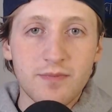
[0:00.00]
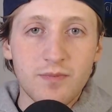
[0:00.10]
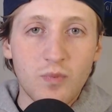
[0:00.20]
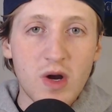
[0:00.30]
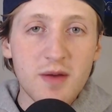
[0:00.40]

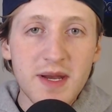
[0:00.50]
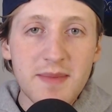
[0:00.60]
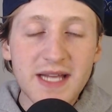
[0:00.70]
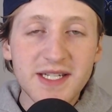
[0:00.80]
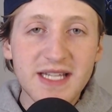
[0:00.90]
Welcome into
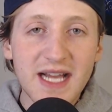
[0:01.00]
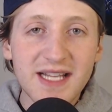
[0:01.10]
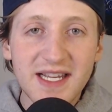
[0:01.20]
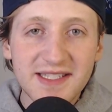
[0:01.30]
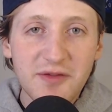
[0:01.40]
Magic
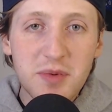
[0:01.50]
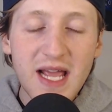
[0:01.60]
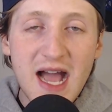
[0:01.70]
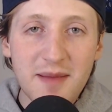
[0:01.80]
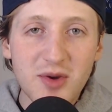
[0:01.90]
Digest, everybody.
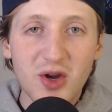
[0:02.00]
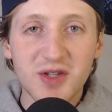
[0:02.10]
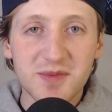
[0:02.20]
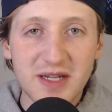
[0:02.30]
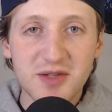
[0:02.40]
I'm your host,
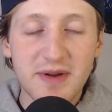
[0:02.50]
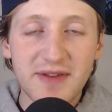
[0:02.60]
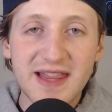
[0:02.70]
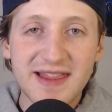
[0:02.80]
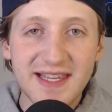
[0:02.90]
Patrick Previty.
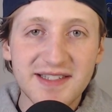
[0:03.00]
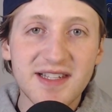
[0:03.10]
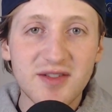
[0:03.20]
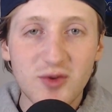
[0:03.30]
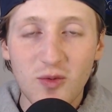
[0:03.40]
This is
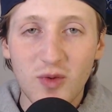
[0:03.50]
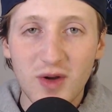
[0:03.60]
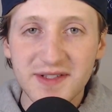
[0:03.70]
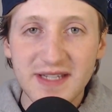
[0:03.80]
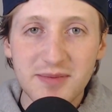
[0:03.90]
your
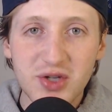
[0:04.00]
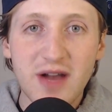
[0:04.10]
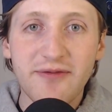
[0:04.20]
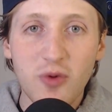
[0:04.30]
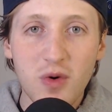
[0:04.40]
one-stop shop
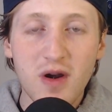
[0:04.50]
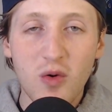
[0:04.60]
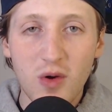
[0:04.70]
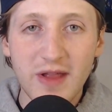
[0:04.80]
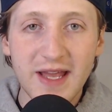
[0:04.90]
for
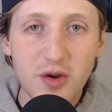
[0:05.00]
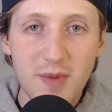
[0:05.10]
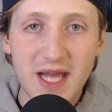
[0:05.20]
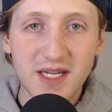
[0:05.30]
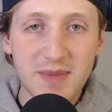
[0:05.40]
Orlando
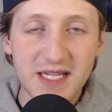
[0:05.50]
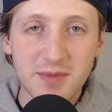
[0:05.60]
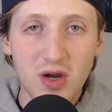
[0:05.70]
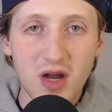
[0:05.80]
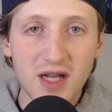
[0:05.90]
Magic basketball
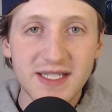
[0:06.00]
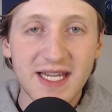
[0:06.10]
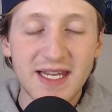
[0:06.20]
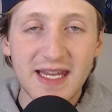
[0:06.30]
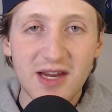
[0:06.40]
content
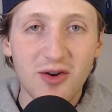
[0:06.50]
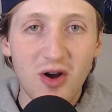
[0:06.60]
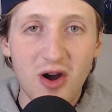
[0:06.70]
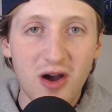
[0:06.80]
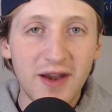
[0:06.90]
here
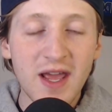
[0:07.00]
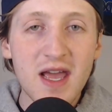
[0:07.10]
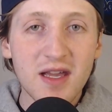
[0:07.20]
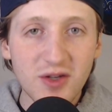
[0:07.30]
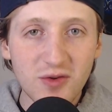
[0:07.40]
on
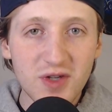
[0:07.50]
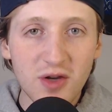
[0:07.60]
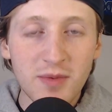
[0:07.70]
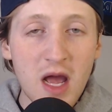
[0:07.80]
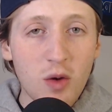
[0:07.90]
YouTube.
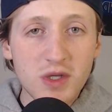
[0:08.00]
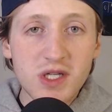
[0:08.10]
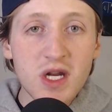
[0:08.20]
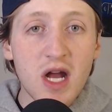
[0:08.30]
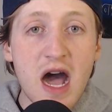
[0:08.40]
We're just going
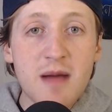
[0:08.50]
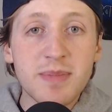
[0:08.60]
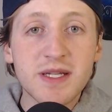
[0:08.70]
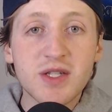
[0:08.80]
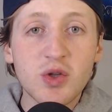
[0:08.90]
to hop
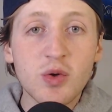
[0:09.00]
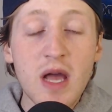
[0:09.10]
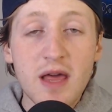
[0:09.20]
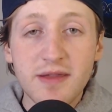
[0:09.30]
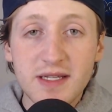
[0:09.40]
into
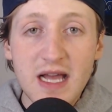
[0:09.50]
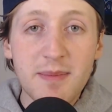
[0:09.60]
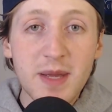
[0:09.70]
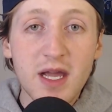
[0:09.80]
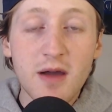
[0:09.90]
the topic
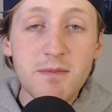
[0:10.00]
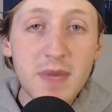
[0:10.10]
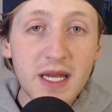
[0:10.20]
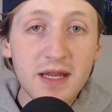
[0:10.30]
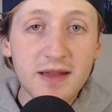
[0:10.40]

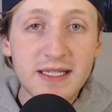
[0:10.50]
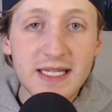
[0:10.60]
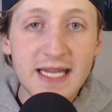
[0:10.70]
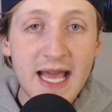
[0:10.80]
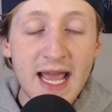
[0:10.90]
immediately
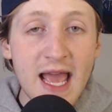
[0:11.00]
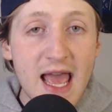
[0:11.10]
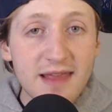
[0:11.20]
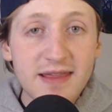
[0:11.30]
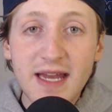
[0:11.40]
today, and
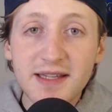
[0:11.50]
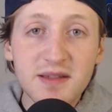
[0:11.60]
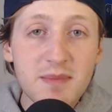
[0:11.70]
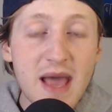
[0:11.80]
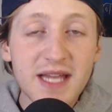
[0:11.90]
that is the
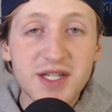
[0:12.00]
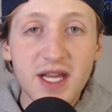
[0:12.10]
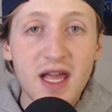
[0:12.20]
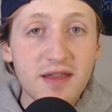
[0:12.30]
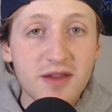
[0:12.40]
Magic.
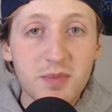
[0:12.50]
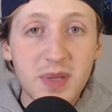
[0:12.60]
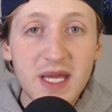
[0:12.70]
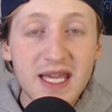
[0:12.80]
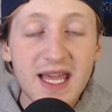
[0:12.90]
They're
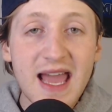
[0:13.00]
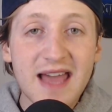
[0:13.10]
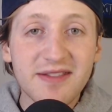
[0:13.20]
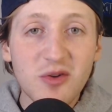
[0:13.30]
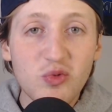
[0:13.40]
peaking at
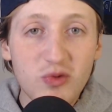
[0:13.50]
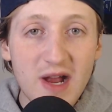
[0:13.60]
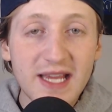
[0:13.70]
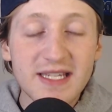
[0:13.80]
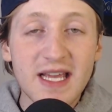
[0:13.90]
the
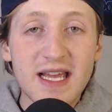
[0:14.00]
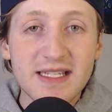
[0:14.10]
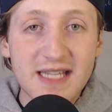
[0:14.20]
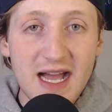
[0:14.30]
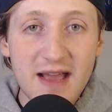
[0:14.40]
right
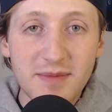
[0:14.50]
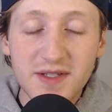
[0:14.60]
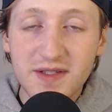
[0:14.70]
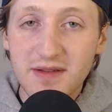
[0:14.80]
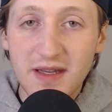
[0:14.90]
time. This
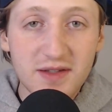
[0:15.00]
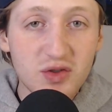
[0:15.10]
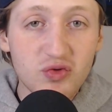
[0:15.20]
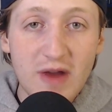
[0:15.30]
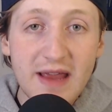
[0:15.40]
is
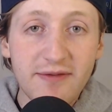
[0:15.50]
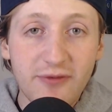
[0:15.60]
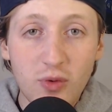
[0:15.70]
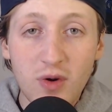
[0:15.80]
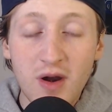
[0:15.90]
great
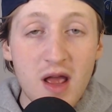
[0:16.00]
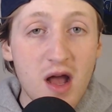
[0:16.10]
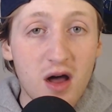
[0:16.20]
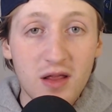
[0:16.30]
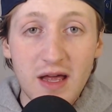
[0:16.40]
for a
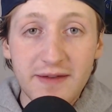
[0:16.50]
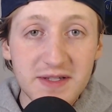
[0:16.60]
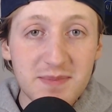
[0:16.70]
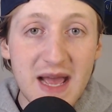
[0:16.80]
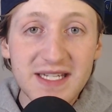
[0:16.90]
lot of us
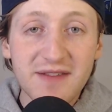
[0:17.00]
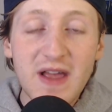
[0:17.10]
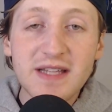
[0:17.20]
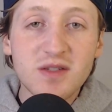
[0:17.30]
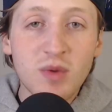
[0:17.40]
Magic fans
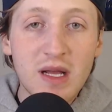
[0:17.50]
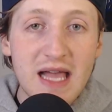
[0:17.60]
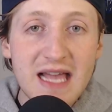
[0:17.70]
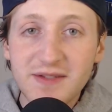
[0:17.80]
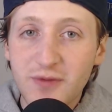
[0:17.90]
as well as
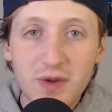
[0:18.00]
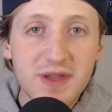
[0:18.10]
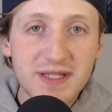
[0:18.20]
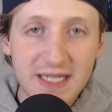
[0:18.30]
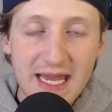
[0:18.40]
for the
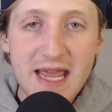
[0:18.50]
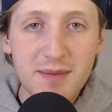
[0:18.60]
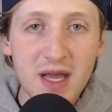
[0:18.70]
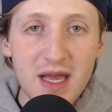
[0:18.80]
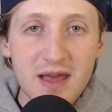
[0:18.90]
team.
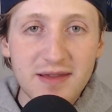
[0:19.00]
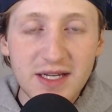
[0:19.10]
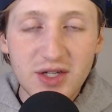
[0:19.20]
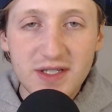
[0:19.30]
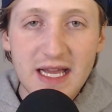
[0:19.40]
They
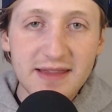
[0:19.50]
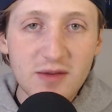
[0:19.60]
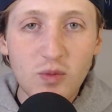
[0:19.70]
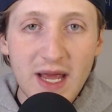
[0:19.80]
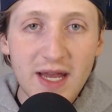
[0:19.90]
just got the
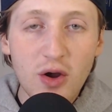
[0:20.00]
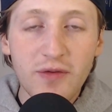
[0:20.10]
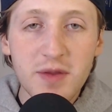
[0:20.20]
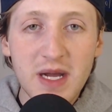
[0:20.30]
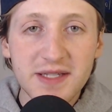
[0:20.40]
win over the
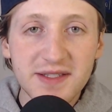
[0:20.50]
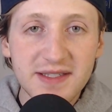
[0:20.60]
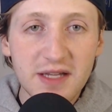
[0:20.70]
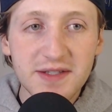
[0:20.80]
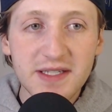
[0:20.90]
Boston
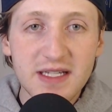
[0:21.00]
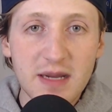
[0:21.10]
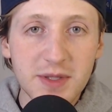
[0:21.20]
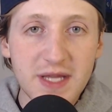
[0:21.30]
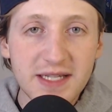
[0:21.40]
Celtics a couple
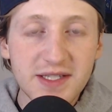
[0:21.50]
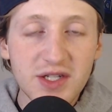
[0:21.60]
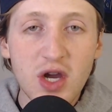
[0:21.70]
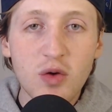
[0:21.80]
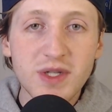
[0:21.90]
nights ago,
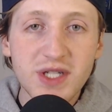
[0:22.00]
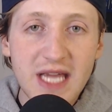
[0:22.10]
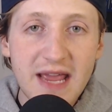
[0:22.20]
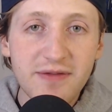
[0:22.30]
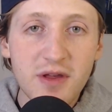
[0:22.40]
which
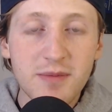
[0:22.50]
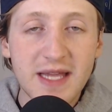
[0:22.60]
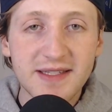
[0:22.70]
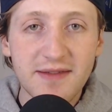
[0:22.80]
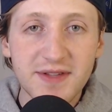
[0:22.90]
gave them that
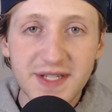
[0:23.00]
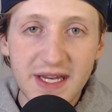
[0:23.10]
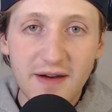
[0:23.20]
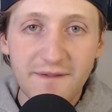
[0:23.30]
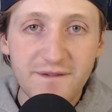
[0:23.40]
7th seed
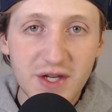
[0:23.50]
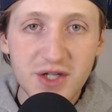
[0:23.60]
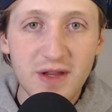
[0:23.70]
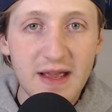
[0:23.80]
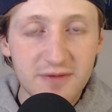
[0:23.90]
officially
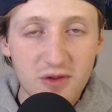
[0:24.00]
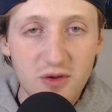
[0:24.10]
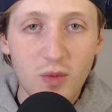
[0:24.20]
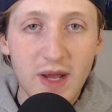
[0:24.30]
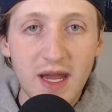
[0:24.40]
after their
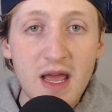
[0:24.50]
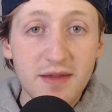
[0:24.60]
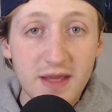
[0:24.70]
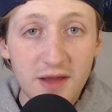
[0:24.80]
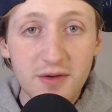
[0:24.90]
win the
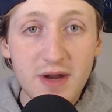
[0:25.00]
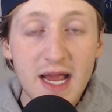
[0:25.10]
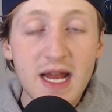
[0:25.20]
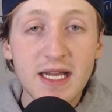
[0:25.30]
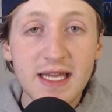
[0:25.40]
other night
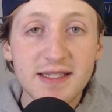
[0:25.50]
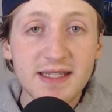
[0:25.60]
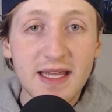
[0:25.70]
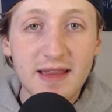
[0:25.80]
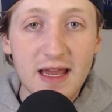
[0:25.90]
against the
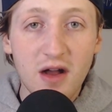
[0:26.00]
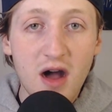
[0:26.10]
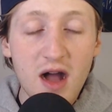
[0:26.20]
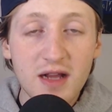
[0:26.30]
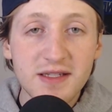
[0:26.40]
Atlanta
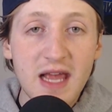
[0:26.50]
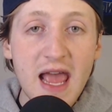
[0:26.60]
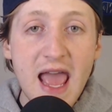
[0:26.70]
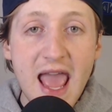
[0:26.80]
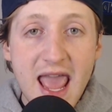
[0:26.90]
Hawks,
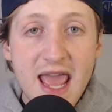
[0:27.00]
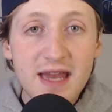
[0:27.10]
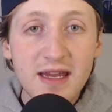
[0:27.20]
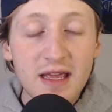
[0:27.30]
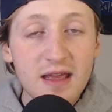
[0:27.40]
and
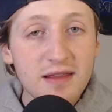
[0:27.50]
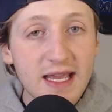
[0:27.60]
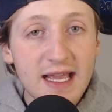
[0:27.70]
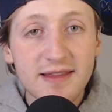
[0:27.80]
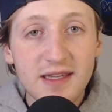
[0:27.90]
they
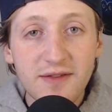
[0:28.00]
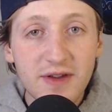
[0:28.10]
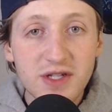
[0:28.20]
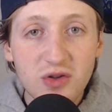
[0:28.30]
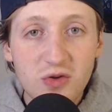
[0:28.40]
got the division
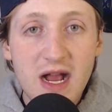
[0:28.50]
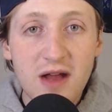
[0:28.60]
crown.